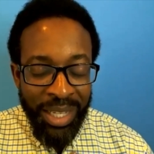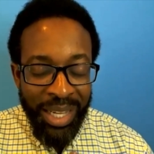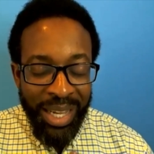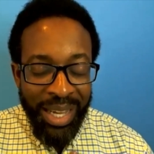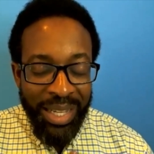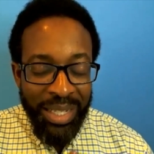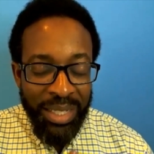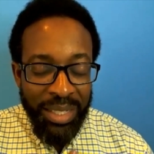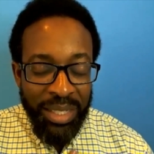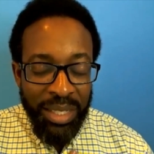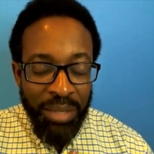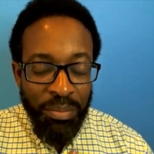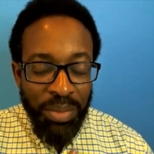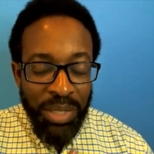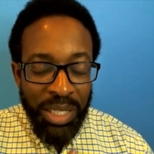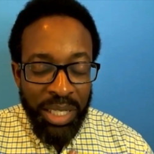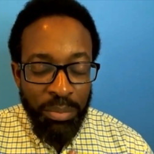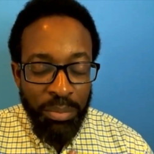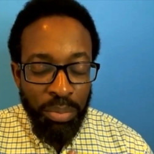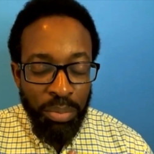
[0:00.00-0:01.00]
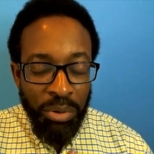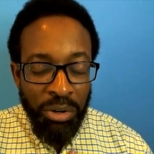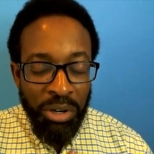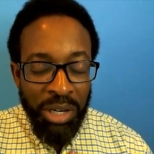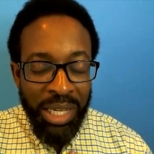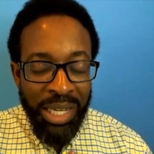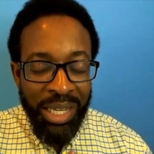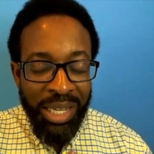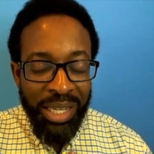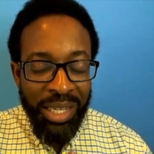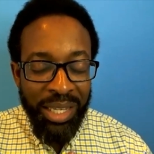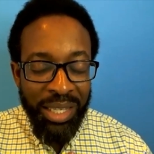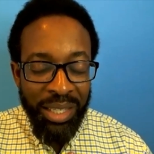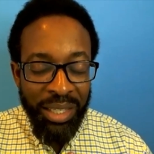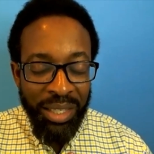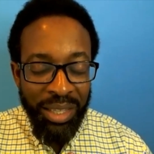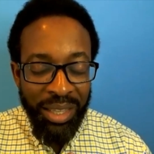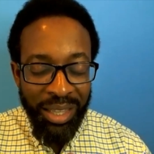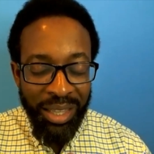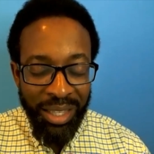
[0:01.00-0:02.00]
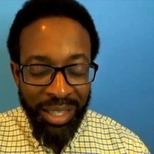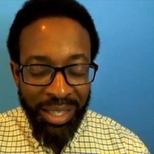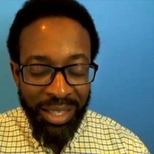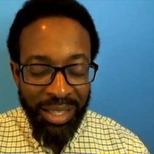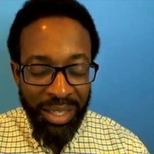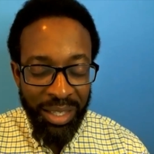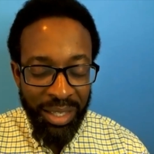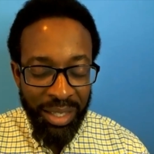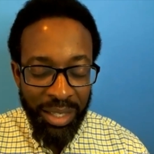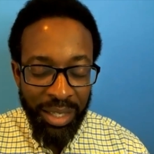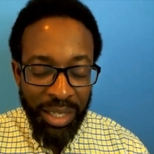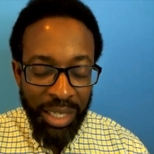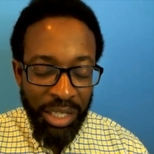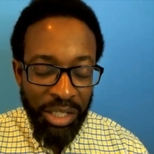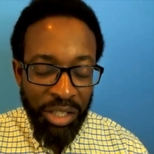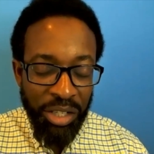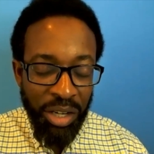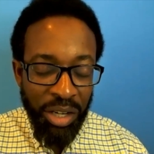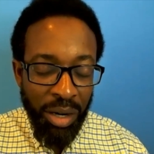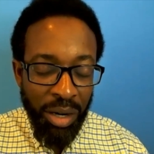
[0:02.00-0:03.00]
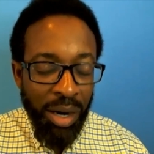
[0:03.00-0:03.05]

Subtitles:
and simply breathe into your